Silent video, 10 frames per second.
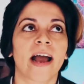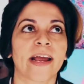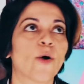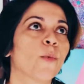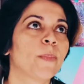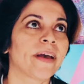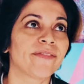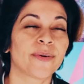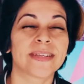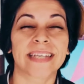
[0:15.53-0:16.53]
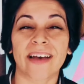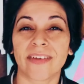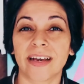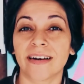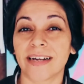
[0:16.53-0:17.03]
I hope everyone's
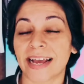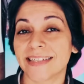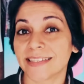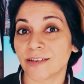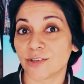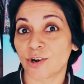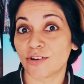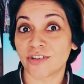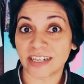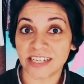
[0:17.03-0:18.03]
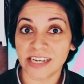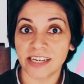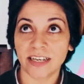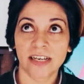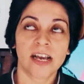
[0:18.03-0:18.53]
having a nice year
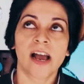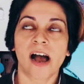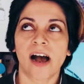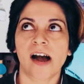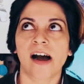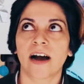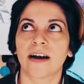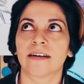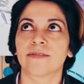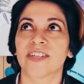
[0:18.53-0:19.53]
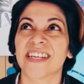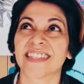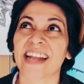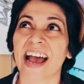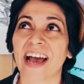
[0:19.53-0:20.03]
already. The
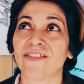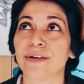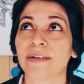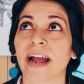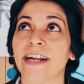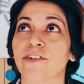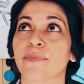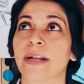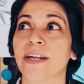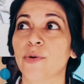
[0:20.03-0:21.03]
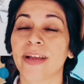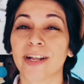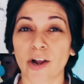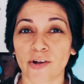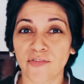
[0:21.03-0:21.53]
reason I haven't kind of been
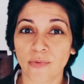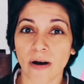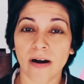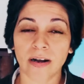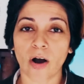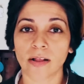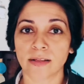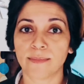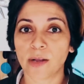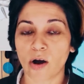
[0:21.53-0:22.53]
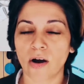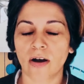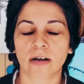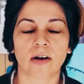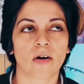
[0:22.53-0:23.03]
doing a lot of work on the
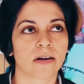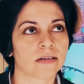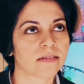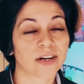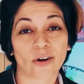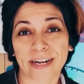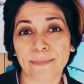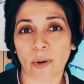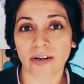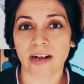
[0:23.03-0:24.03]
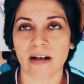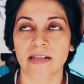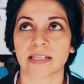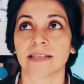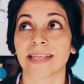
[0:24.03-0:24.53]
blog or recording
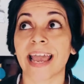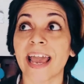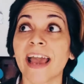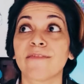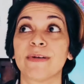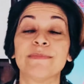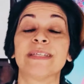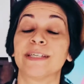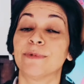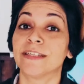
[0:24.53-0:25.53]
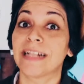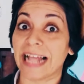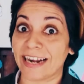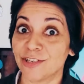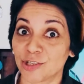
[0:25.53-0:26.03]
podcasts is I've been busy with
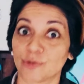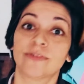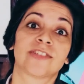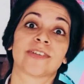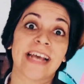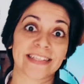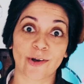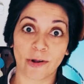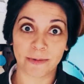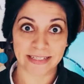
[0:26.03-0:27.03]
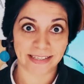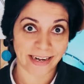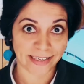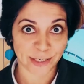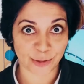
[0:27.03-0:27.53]
client shoots, so that's always
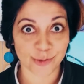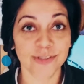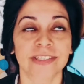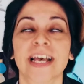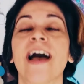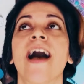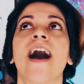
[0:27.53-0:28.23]
great news.